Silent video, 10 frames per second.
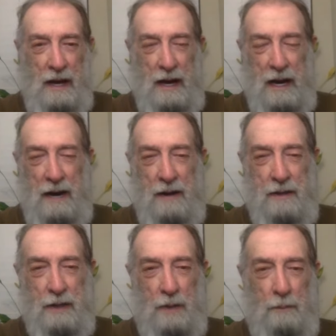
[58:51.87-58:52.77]
uh,
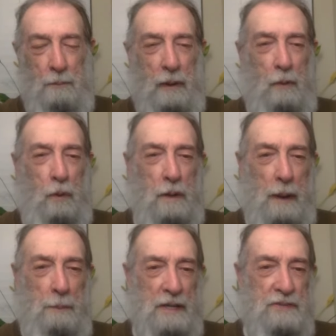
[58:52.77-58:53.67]
you know, one of
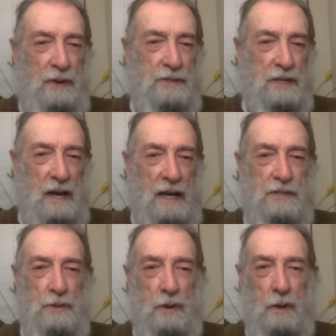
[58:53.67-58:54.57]
my best friends in high
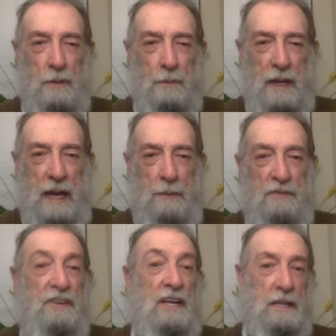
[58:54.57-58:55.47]
school became
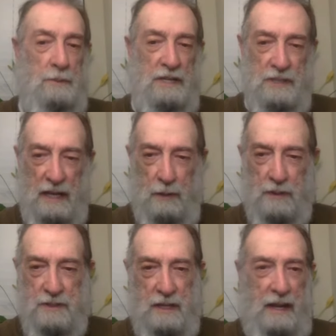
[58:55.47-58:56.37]
a Vietnamese
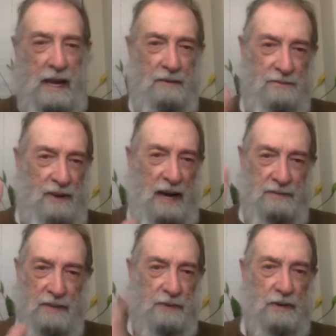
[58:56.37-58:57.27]
linguist, and they have
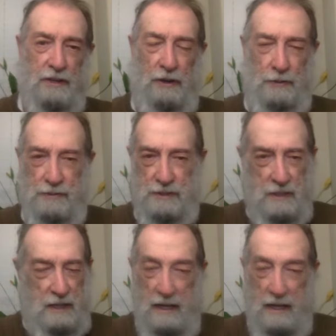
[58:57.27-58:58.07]
five different tones.